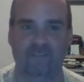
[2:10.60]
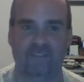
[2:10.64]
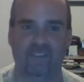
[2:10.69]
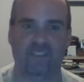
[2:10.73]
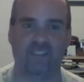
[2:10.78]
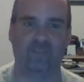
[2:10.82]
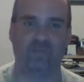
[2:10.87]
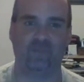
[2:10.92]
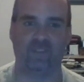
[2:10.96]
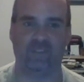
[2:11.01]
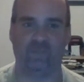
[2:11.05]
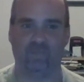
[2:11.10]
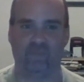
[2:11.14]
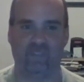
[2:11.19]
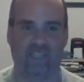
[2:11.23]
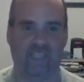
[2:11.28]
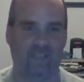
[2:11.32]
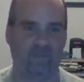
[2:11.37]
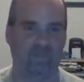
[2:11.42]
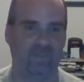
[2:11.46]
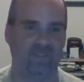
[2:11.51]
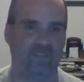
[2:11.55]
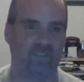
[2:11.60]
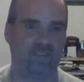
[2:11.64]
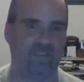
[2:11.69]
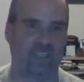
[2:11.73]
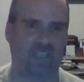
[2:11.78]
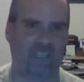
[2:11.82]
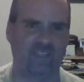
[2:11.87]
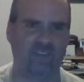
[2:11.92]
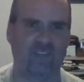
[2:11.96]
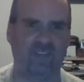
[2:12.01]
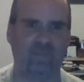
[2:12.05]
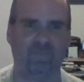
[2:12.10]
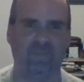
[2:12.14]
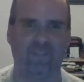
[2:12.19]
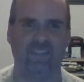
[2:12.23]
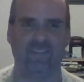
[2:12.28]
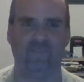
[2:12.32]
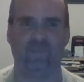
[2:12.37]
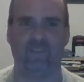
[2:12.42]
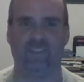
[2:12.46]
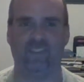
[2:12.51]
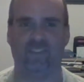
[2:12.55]
You never know what, what happens.
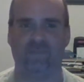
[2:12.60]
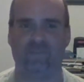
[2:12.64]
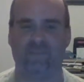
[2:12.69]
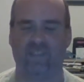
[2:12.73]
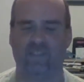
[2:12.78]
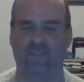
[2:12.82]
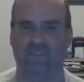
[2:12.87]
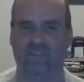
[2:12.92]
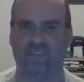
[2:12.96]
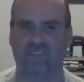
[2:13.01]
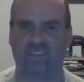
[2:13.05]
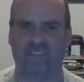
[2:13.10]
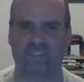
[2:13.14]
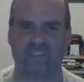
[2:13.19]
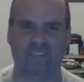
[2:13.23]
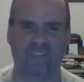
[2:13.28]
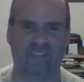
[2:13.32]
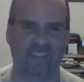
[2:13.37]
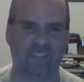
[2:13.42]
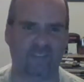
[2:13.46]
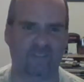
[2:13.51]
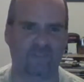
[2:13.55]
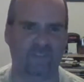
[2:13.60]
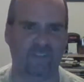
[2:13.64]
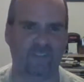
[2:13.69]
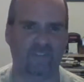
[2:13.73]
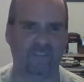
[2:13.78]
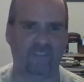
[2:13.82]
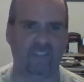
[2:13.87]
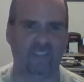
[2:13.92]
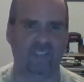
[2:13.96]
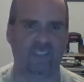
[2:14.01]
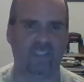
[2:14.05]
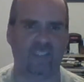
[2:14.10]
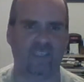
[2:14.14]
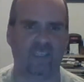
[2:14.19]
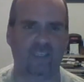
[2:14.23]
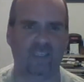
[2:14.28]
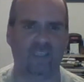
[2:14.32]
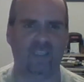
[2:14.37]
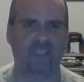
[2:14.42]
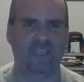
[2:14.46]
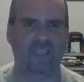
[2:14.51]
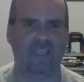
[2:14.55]
I know I plan to be there about
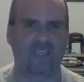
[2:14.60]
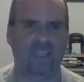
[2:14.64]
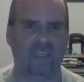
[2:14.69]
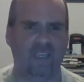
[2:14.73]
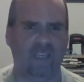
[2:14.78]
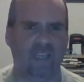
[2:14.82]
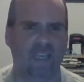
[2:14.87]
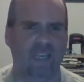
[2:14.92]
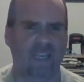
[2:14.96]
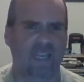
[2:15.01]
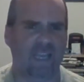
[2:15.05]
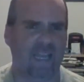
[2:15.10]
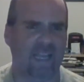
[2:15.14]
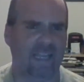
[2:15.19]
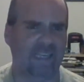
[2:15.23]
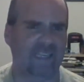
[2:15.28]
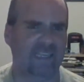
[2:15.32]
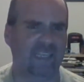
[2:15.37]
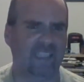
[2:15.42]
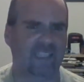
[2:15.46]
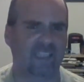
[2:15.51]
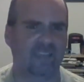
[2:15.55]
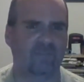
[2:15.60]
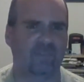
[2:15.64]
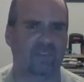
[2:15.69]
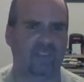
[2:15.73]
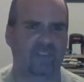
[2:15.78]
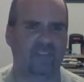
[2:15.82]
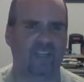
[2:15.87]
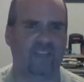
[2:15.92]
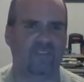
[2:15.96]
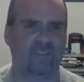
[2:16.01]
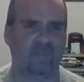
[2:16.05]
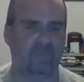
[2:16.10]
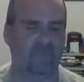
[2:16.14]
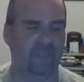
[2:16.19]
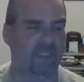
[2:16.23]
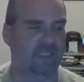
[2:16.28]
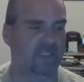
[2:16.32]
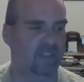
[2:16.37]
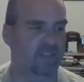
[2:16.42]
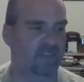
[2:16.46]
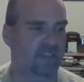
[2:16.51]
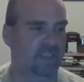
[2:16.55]
6.50. Again, I think
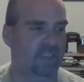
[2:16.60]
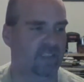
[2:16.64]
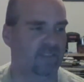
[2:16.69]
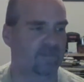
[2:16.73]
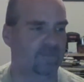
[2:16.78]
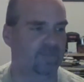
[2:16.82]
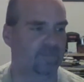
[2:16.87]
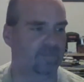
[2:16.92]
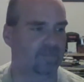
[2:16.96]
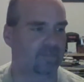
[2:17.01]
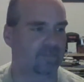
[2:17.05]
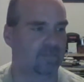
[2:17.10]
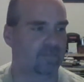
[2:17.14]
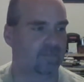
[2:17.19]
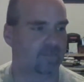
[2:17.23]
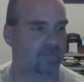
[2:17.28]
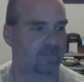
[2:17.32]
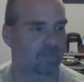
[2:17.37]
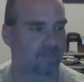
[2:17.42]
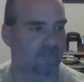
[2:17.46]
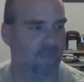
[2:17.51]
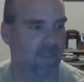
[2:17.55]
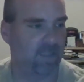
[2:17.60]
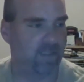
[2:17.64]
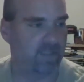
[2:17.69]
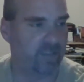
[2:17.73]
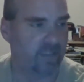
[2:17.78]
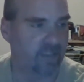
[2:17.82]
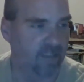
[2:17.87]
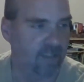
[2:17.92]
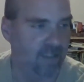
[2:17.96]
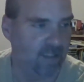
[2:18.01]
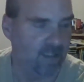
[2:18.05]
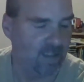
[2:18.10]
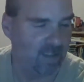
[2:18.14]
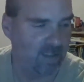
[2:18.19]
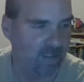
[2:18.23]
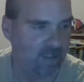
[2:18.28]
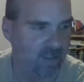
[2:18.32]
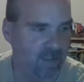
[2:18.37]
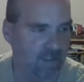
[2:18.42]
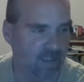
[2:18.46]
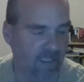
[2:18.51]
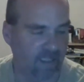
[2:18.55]
they're going to have a meet and greet.
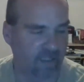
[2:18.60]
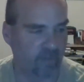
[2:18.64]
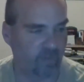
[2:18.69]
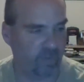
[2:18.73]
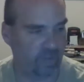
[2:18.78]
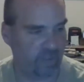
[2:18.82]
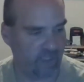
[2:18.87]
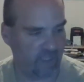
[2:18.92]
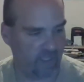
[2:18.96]
It's here.